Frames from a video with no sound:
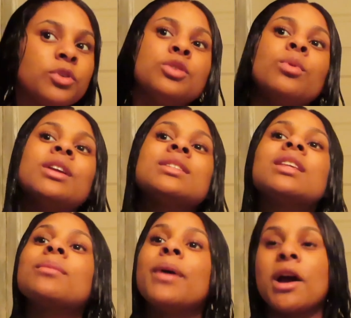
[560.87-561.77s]
or you want it
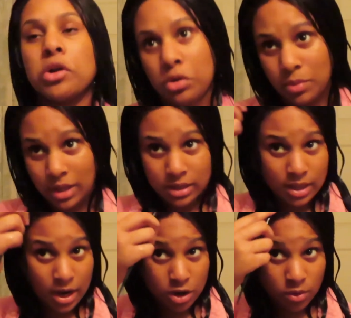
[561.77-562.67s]
slicked back all the way like
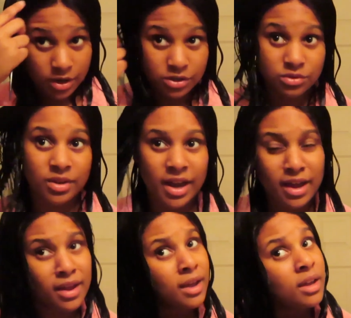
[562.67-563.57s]
that, go on and do
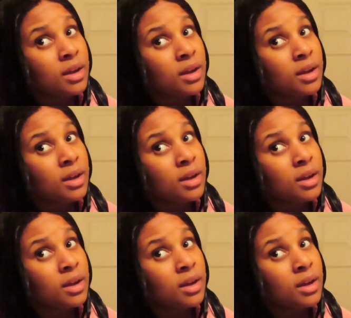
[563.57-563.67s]
that.